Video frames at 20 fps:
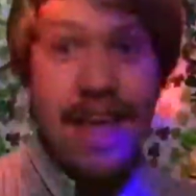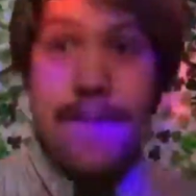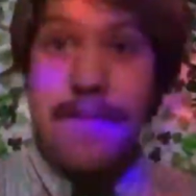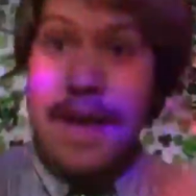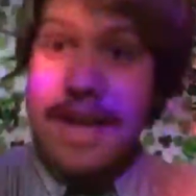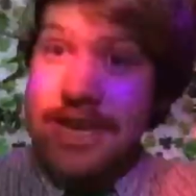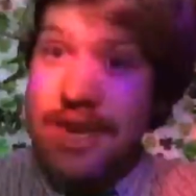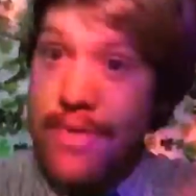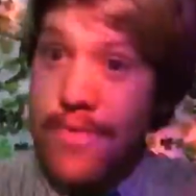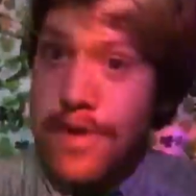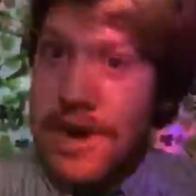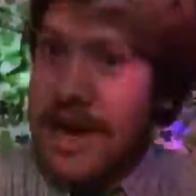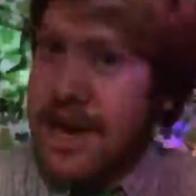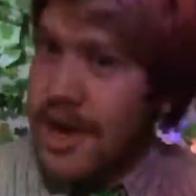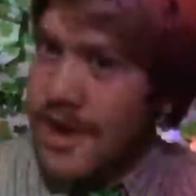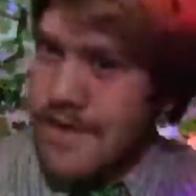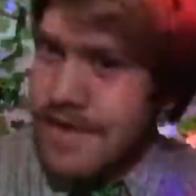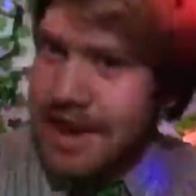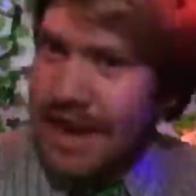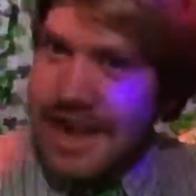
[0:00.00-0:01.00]
I'm actually
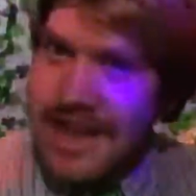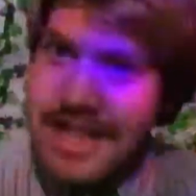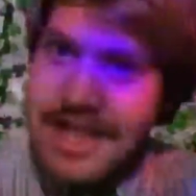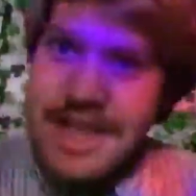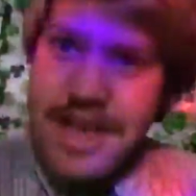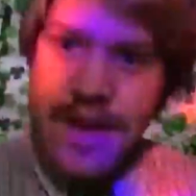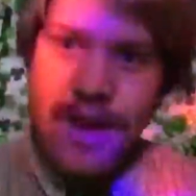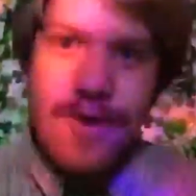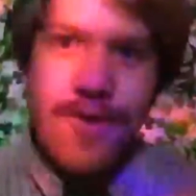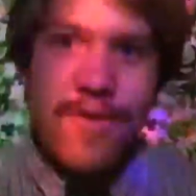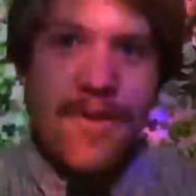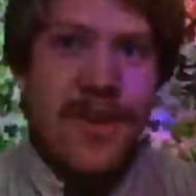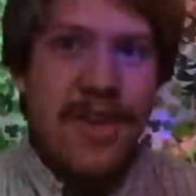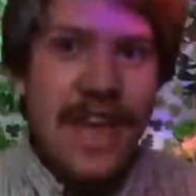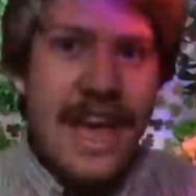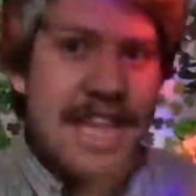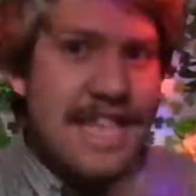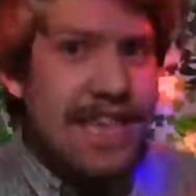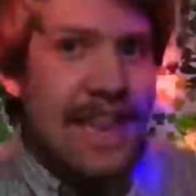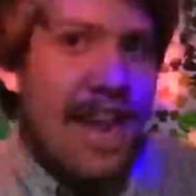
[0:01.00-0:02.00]
wearing green, so you
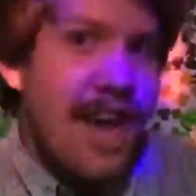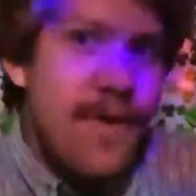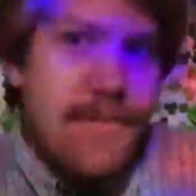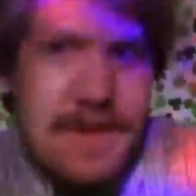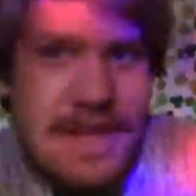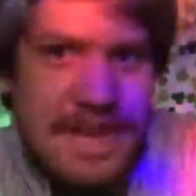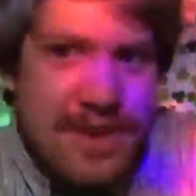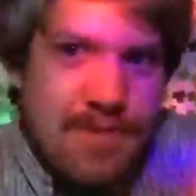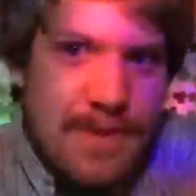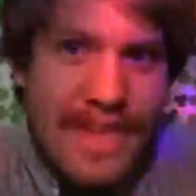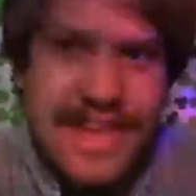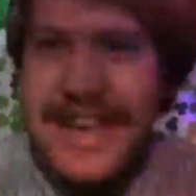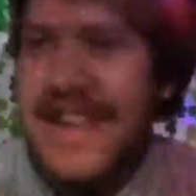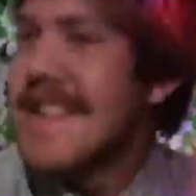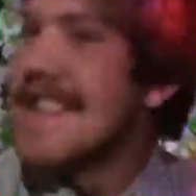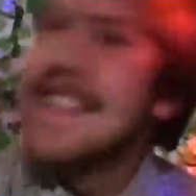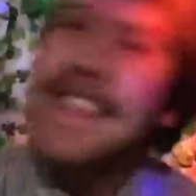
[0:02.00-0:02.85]
guys cannot pinch me.